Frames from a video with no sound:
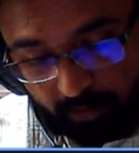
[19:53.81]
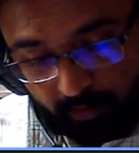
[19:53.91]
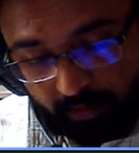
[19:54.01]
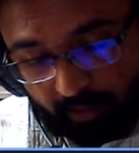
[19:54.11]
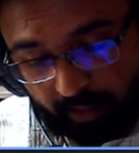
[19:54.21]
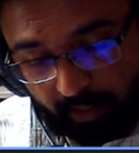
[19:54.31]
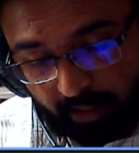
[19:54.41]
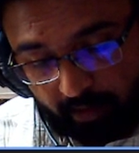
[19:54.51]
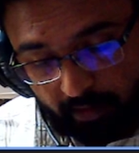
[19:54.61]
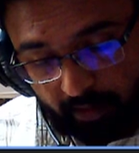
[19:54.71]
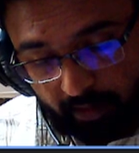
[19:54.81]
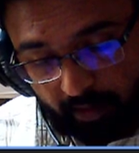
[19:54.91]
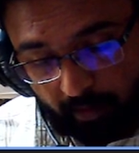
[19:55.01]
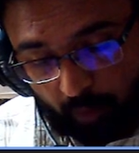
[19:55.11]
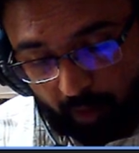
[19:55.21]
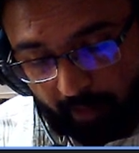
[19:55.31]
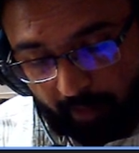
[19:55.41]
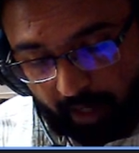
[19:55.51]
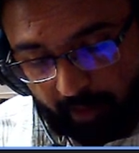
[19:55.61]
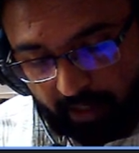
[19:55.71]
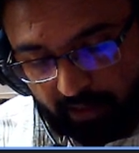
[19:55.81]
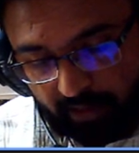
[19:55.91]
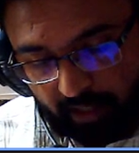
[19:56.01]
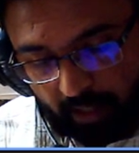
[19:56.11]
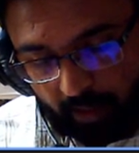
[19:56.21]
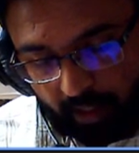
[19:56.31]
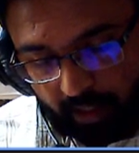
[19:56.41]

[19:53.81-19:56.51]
some other important parameters that were